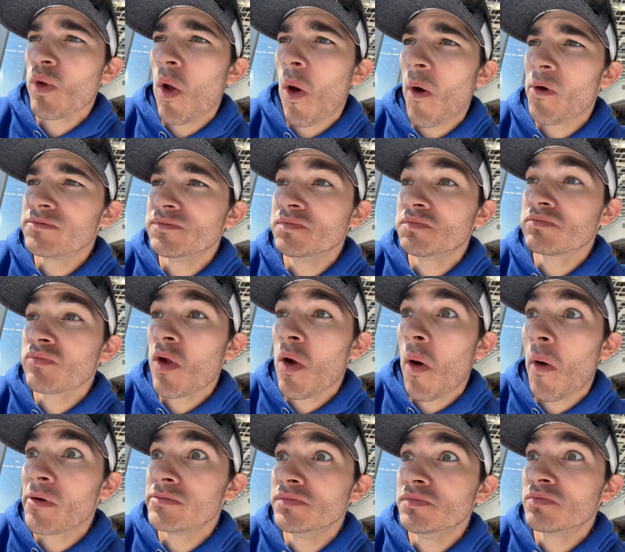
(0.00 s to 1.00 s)
These are so
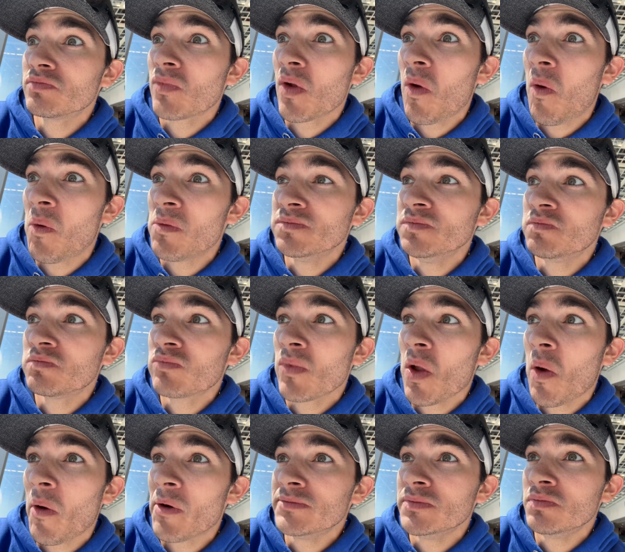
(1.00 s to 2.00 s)
good, bro. It's like
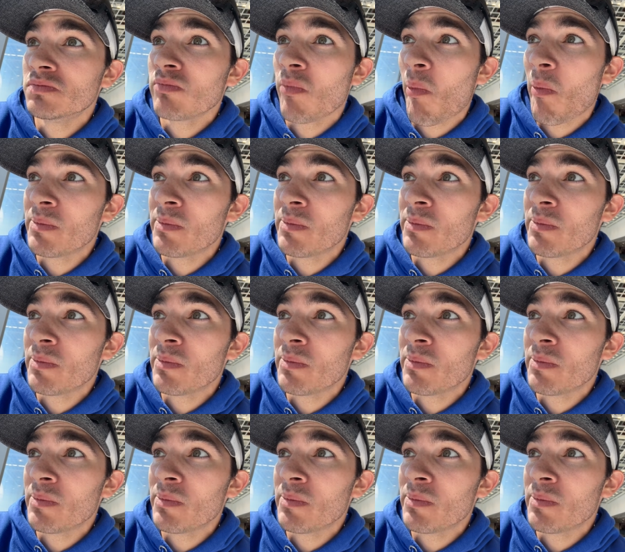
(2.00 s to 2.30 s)
gravy, too.